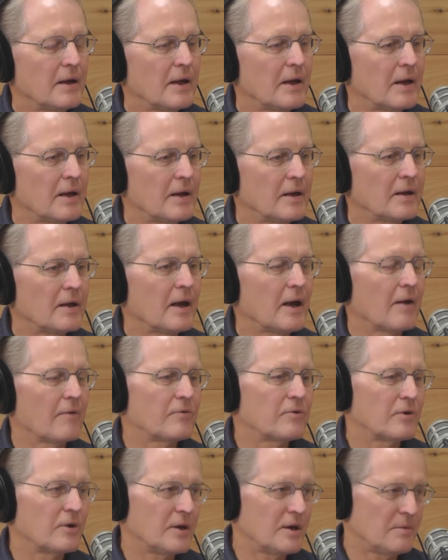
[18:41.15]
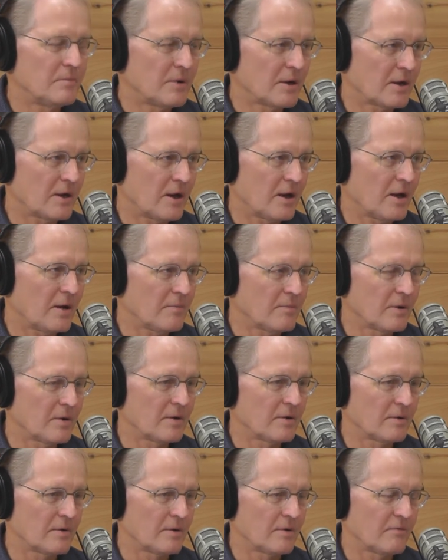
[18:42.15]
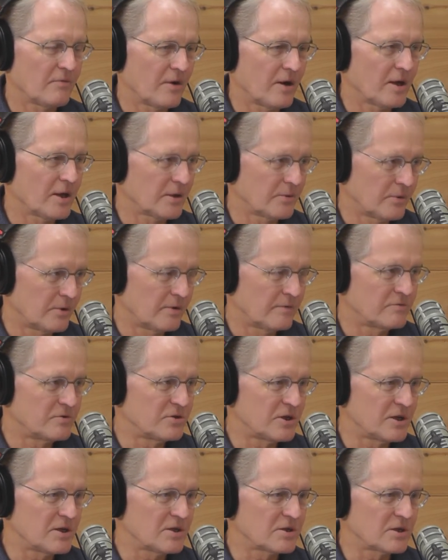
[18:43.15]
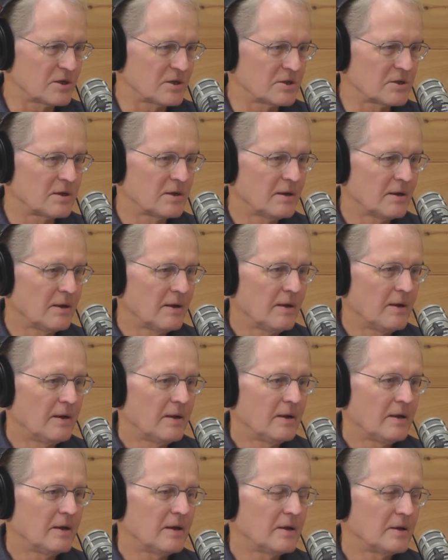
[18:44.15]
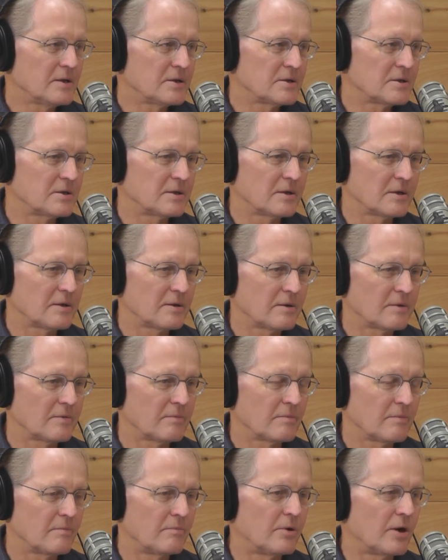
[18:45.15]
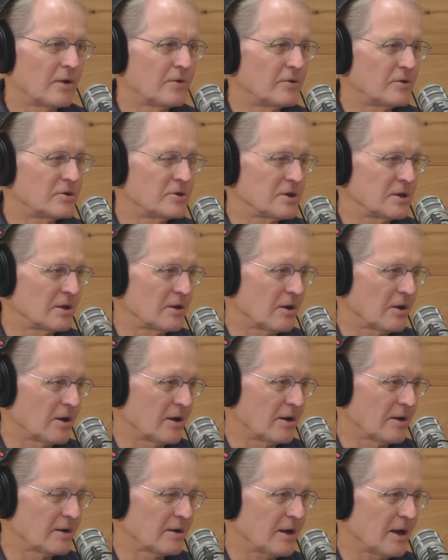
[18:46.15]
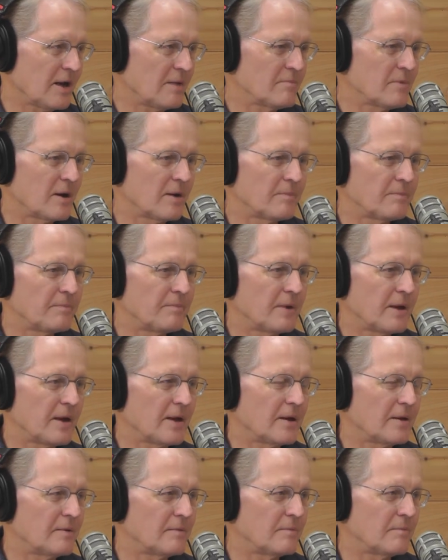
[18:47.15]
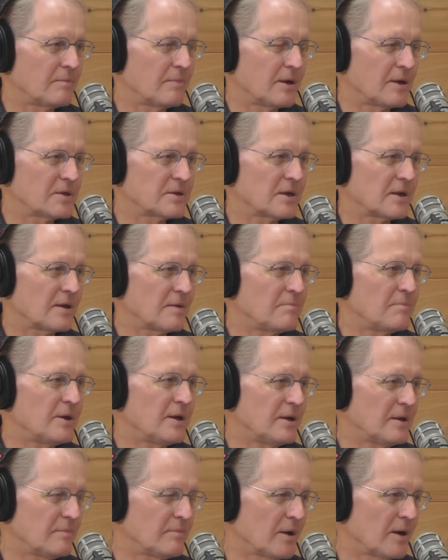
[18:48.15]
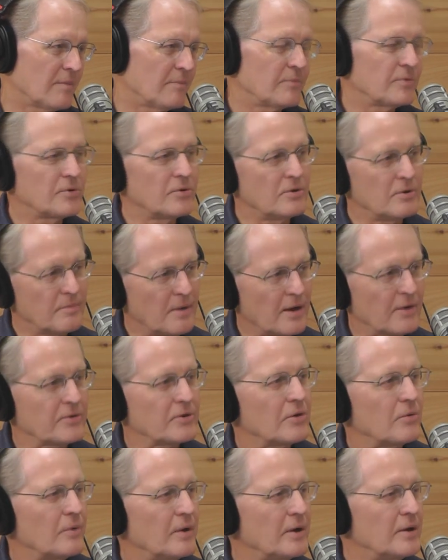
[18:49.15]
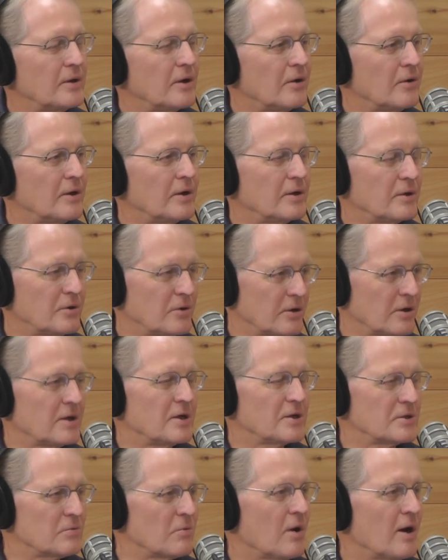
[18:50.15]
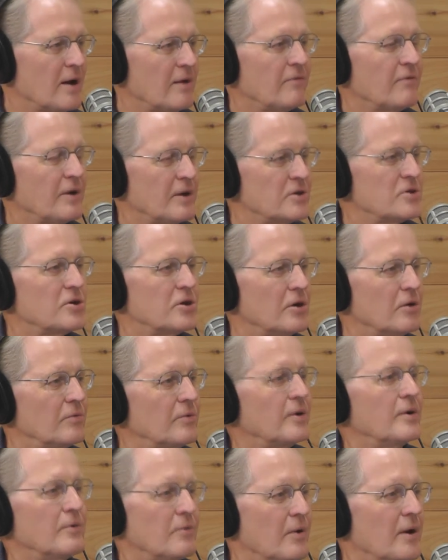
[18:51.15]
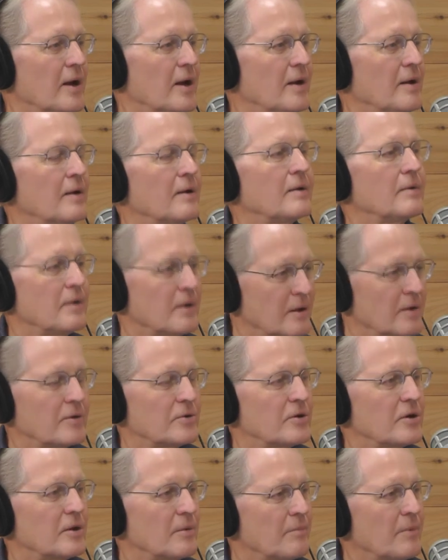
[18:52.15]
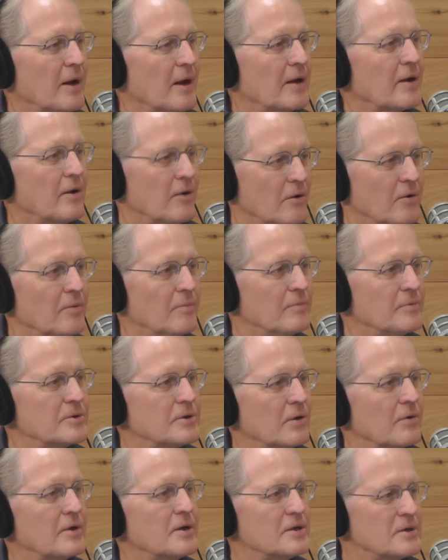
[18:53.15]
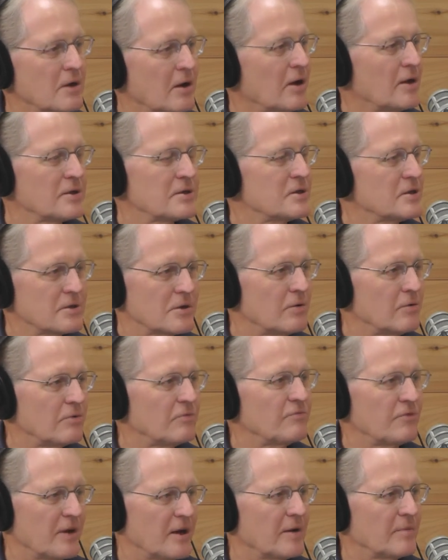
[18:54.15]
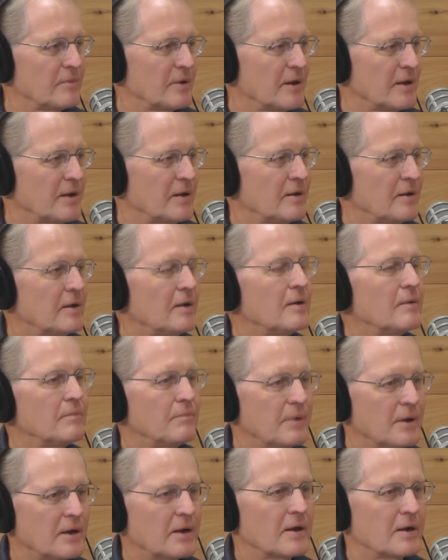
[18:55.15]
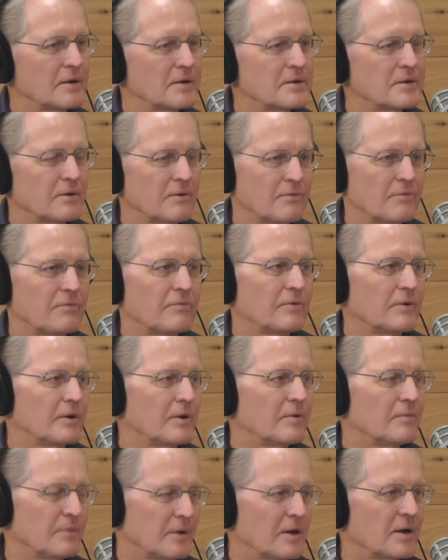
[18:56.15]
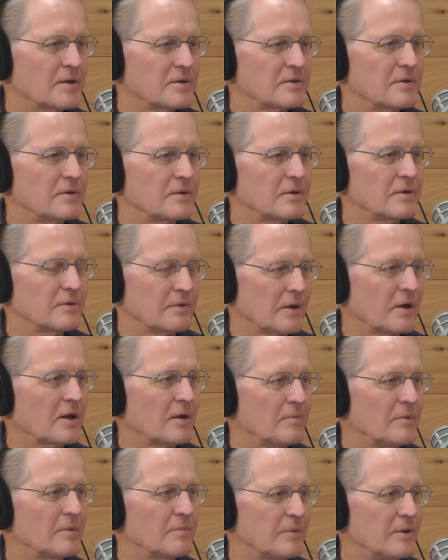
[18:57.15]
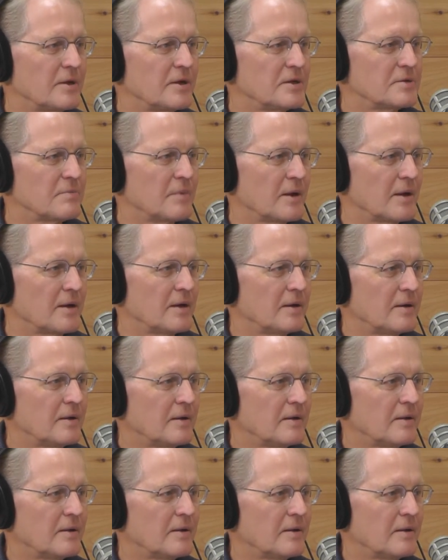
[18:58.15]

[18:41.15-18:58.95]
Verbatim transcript: and after he became a, a follower of Jesus, his uh, brothers-in-law came up and basically beat him up, threw him out the window, and took his wife and children away and took him back home. So he's lost his whole family wow. because of you know because of the, the commitment he's made.